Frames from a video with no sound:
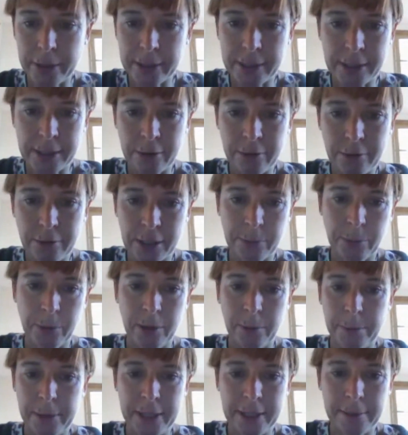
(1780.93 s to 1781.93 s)
want a piece of
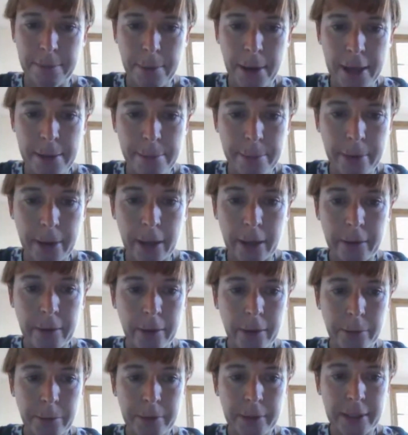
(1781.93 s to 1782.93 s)
paper with a
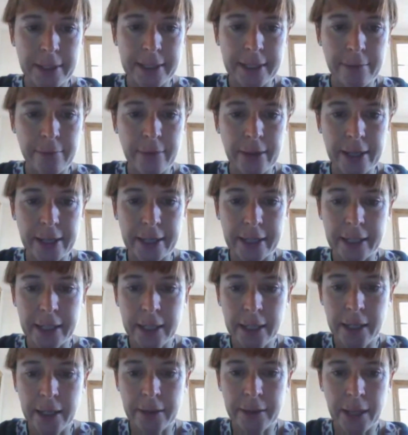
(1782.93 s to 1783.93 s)
CV. They want
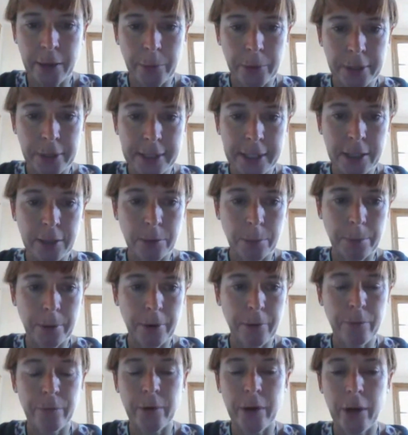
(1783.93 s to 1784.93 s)
to see your profile.
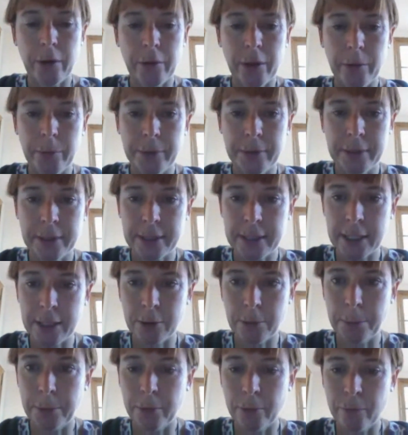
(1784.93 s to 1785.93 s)
They want to see your
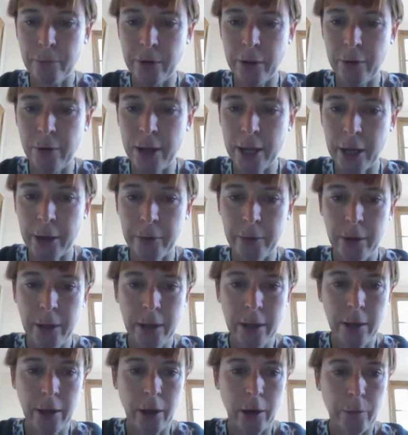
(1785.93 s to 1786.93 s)
portfolio of
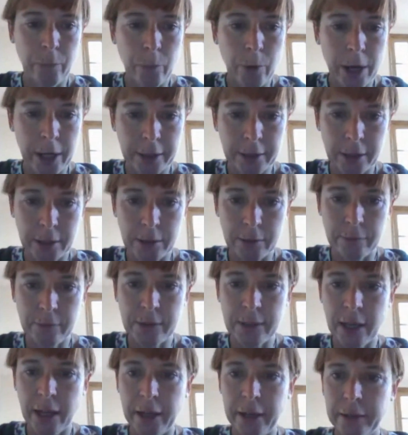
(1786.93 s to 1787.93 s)
work that you've done,
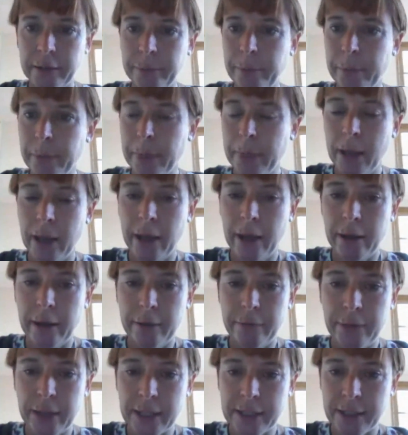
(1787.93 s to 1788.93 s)
of things that you've
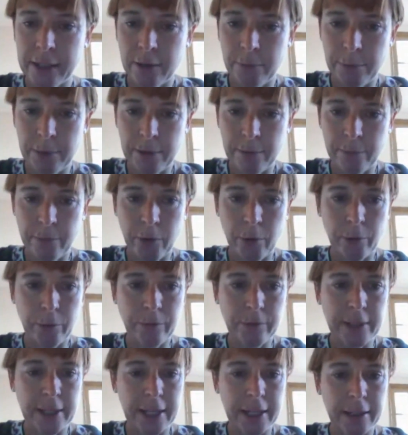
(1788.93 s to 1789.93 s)
been involved in,
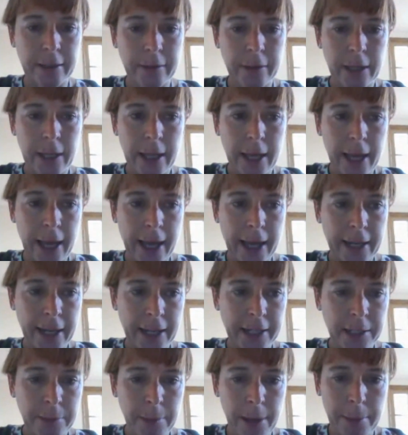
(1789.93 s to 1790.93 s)
and to be able to
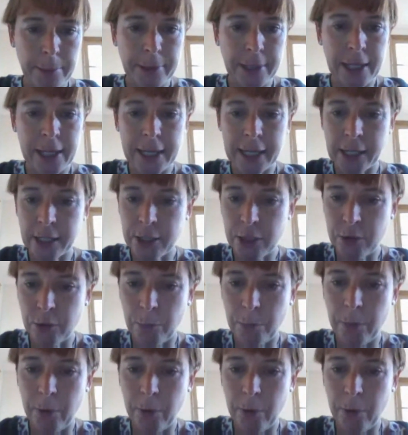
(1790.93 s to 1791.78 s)
link to your blog